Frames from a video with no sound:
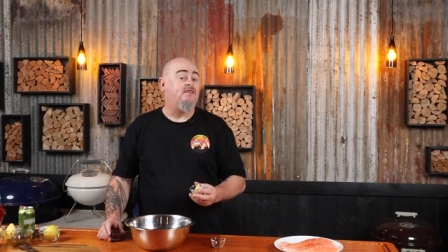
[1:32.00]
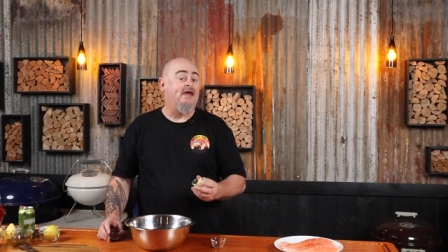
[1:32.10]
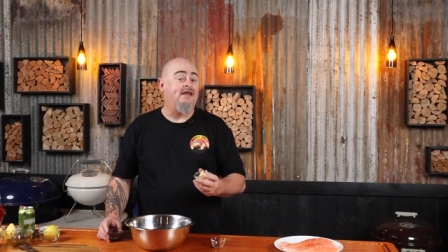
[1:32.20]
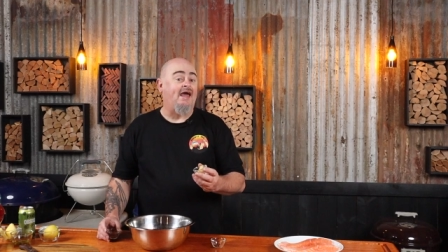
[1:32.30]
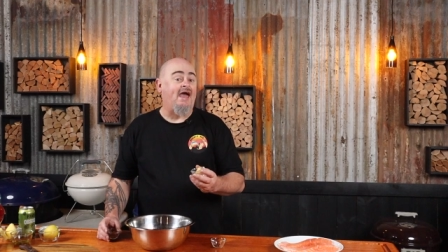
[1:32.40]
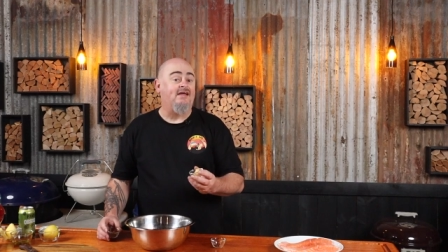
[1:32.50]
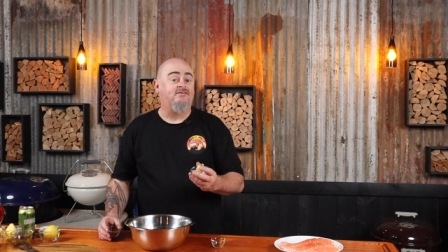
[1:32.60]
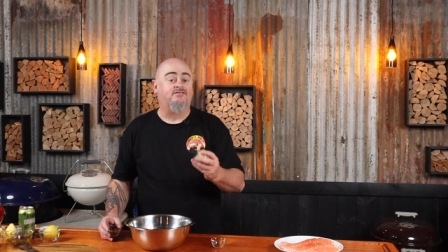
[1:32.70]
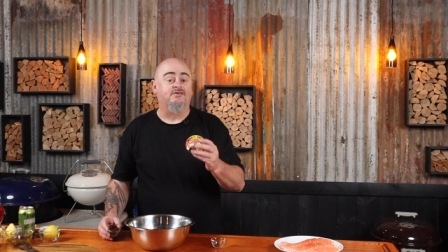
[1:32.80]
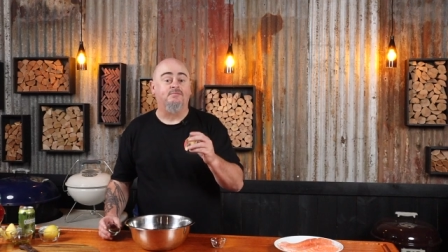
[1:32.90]
Then
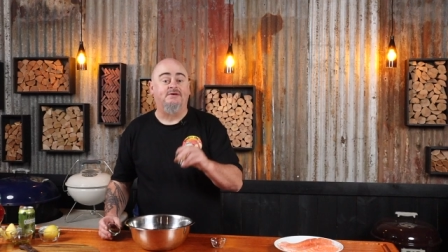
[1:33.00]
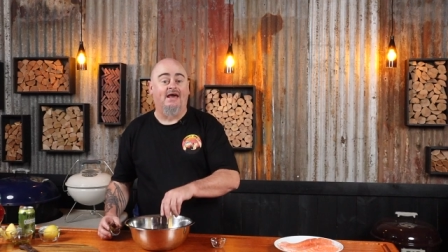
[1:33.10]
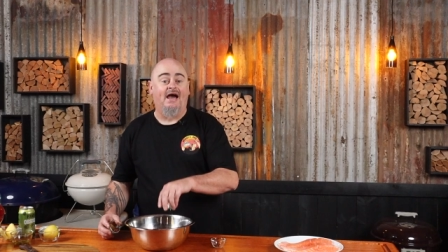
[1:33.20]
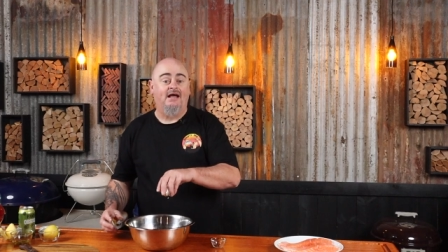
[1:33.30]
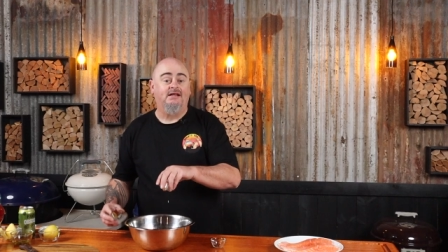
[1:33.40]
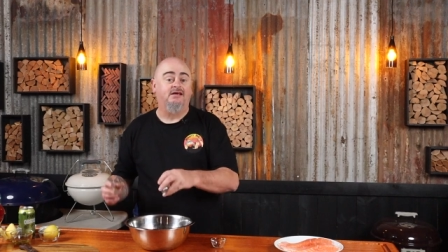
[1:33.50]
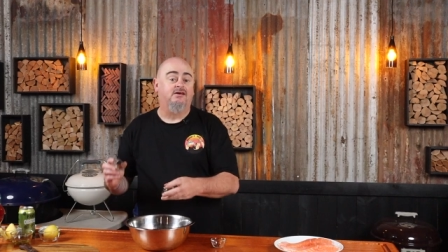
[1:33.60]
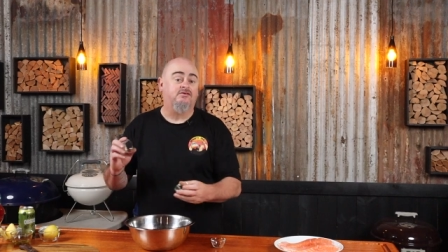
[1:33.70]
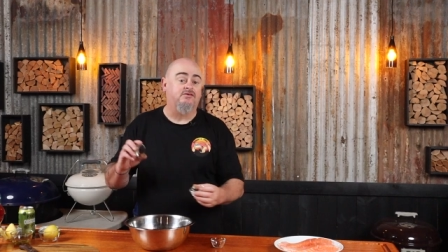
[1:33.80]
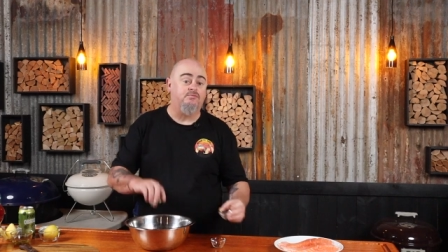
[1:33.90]
add some garlic,
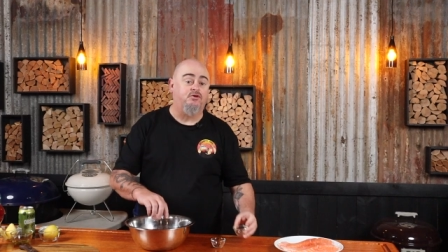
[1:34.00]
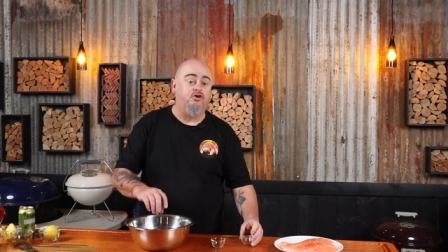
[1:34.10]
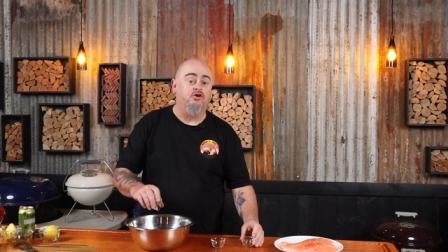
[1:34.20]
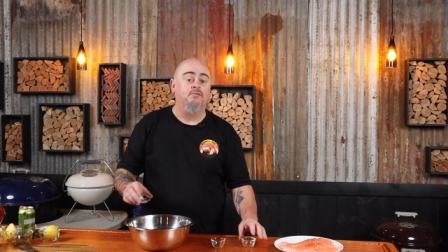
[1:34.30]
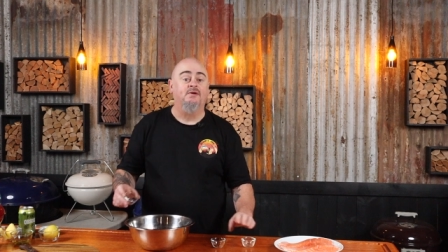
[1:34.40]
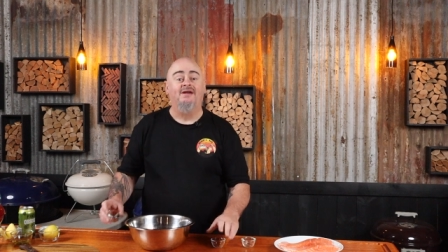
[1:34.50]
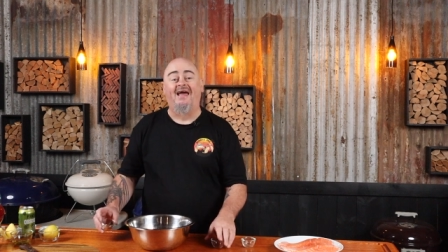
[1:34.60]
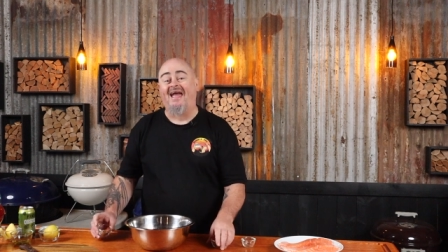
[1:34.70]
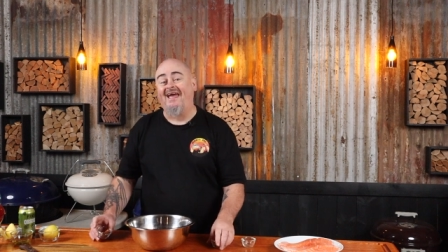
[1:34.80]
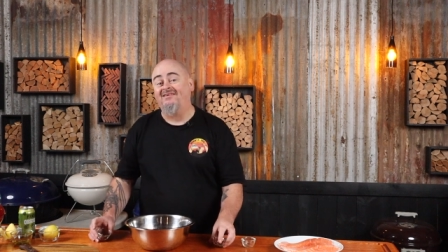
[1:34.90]
some cumin
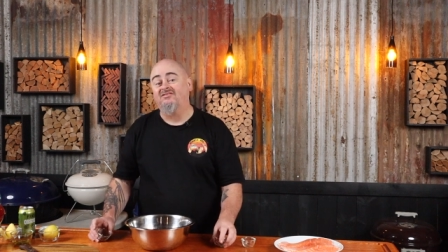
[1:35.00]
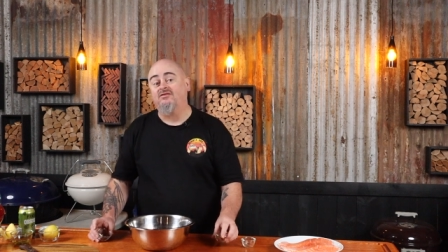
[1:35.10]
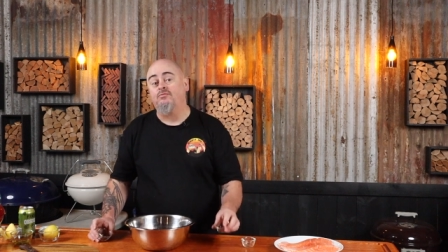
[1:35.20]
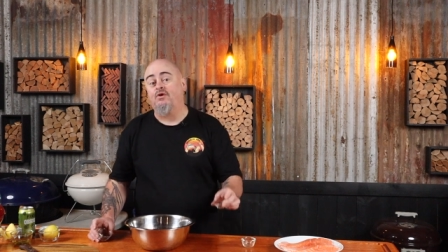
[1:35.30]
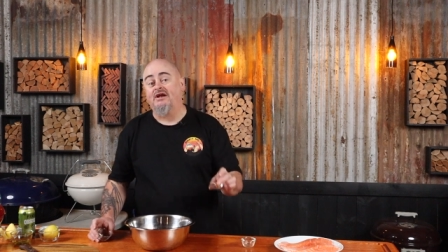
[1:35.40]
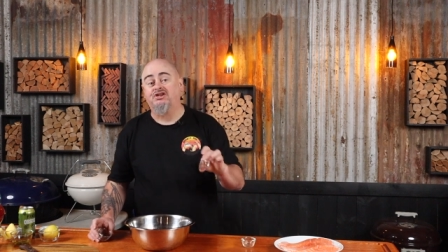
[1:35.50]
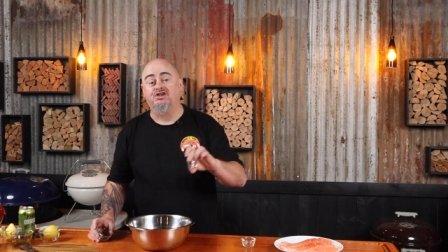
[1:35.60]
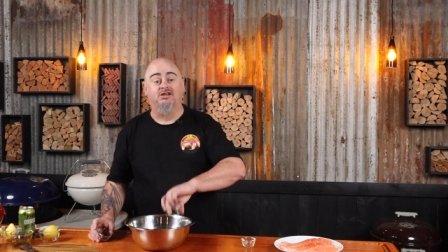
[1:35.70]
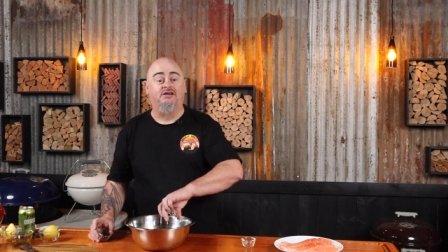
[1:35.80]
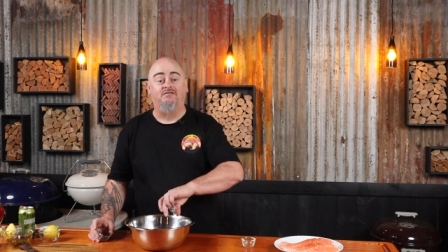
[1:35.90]
and some red chili